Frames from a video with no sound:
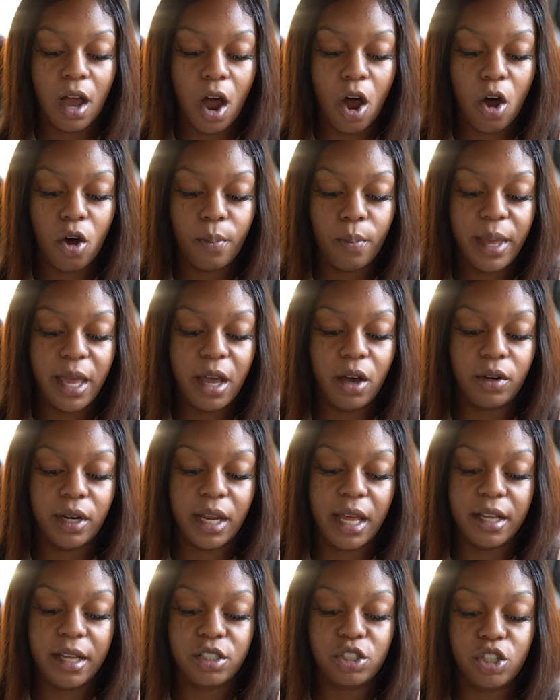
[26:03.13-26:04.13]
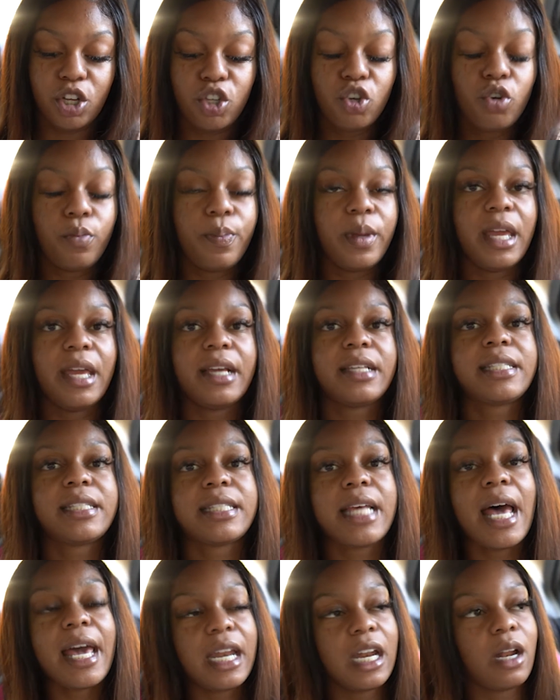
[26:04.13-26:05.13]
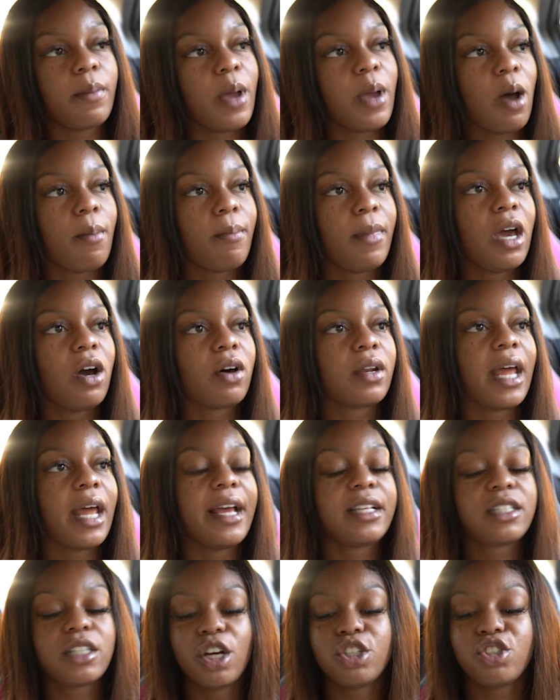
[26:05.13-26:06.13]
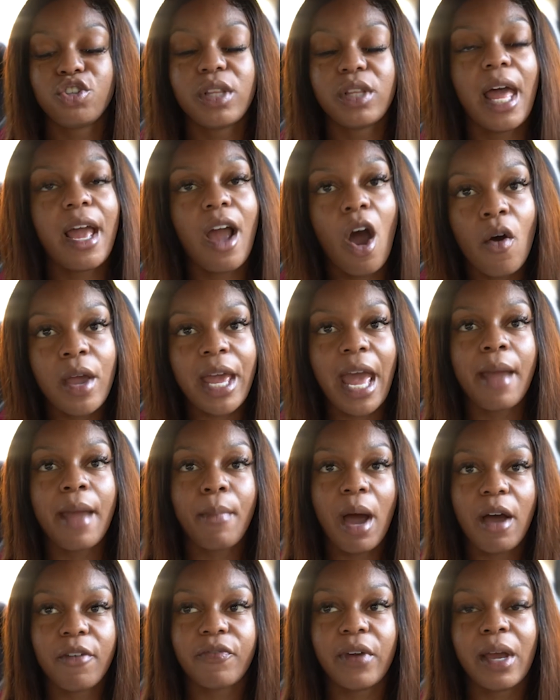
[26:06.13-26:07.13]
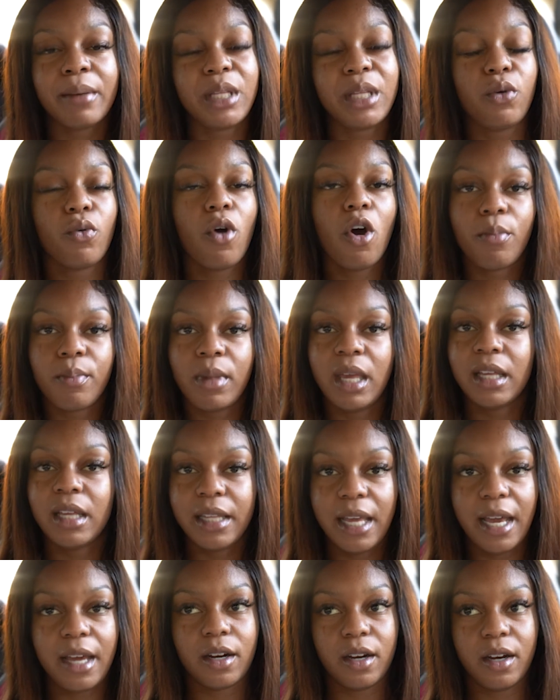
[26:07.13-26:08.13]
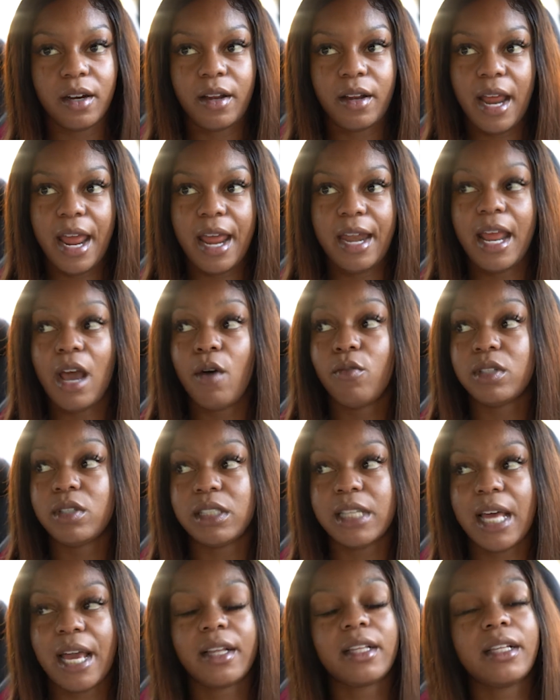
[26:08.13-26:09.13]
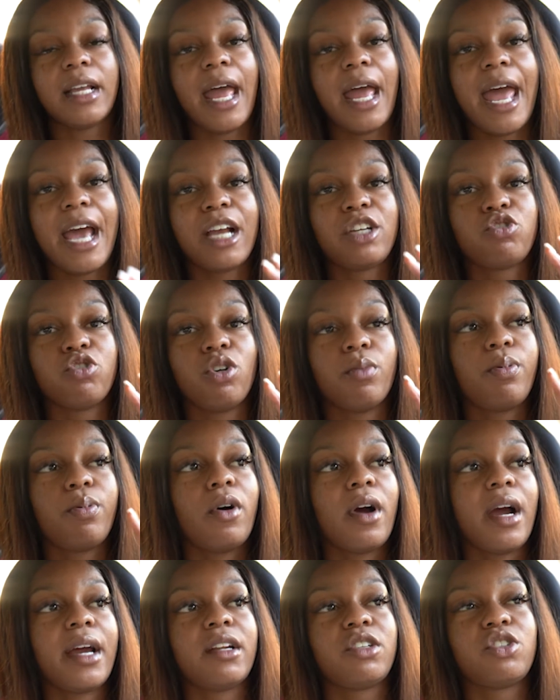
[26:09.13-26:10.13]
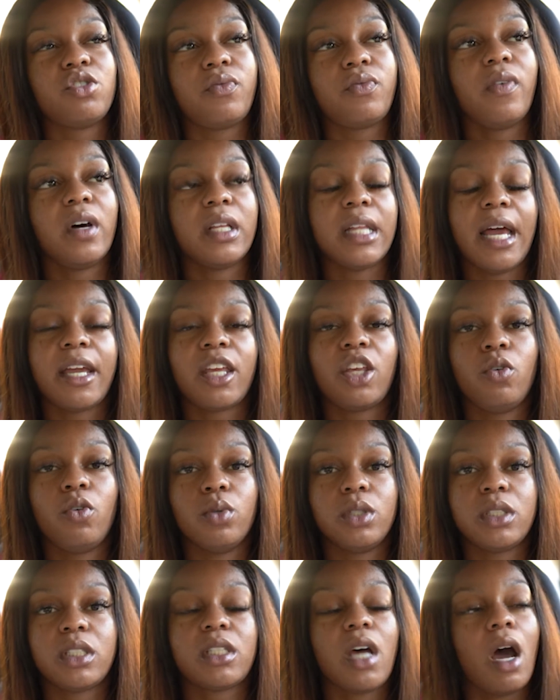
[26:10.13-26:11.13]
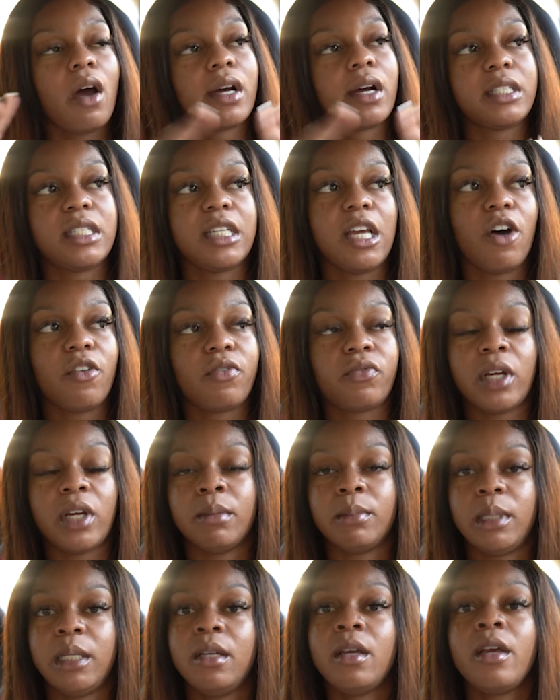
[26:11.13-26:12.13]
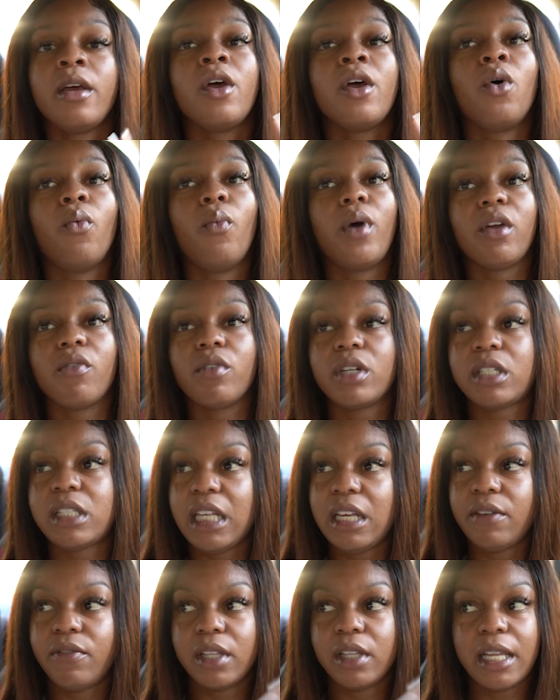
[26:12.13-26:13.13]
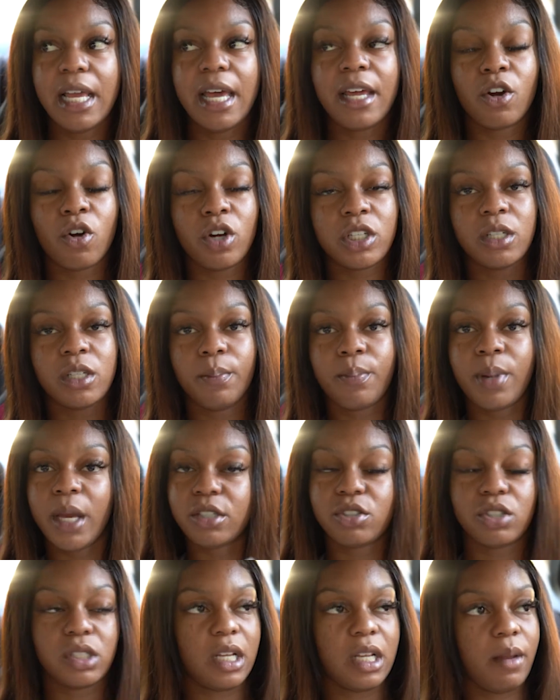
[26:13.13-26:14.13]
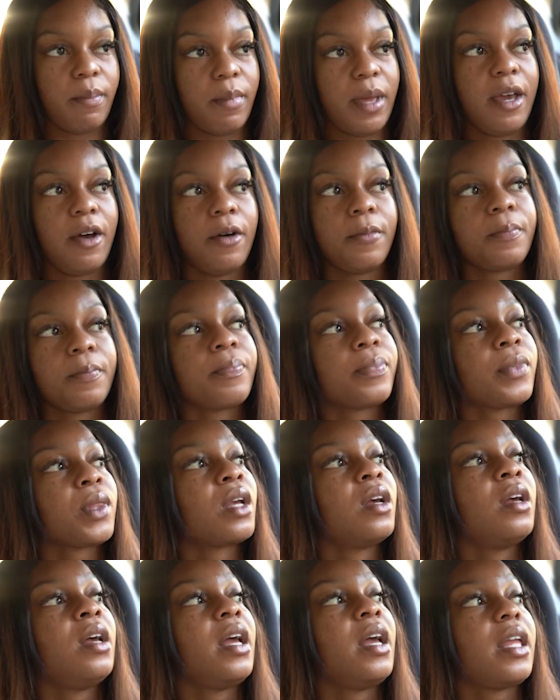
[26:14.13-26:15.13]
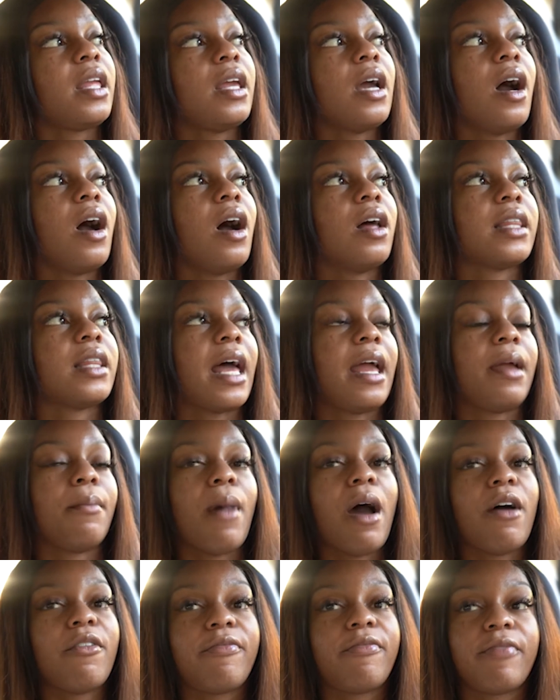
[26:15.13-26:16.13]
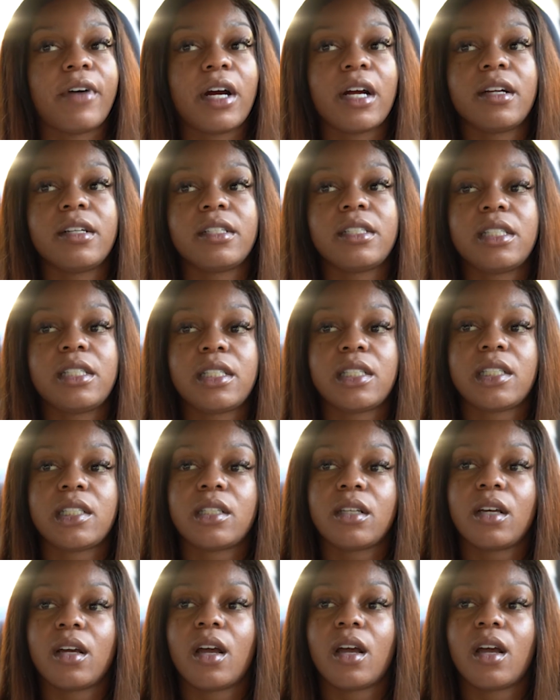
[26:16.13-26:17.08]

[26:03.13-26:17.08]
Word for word: on mail days. So you'll be excited about mail days because you're like, okay, my family wrote me a letter. And that was like the actual part that you felt like you was talking to your family. When you receive a letter or some pictures in the mail. Y'all, like my first